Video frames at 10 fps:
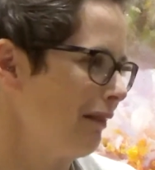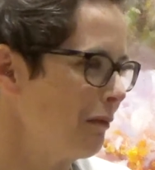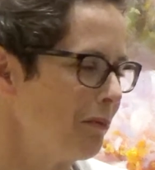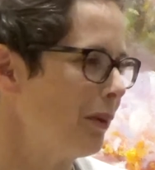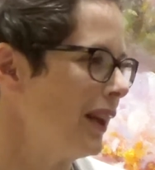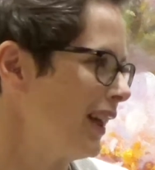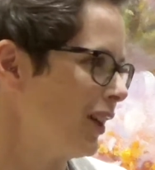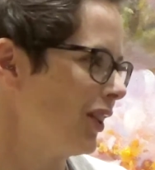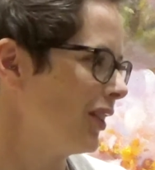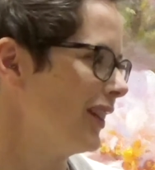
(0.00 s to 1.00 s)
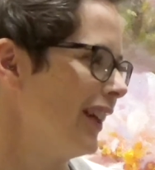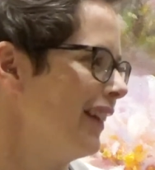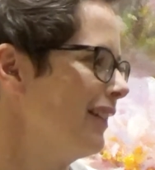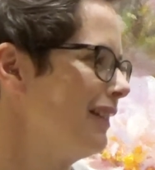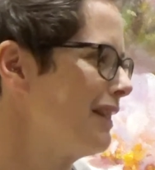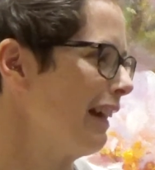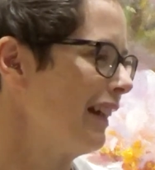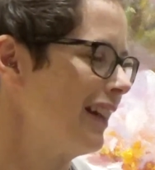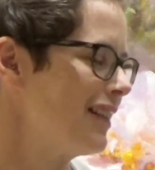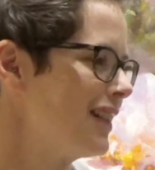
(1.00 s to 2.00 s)
molecular. And I
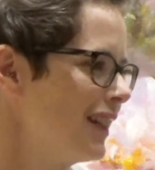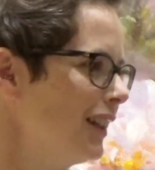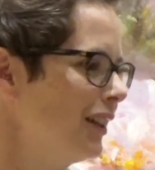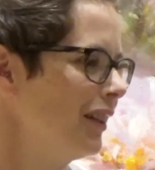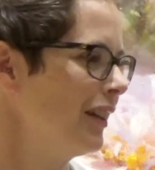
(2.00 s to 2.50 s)
can't see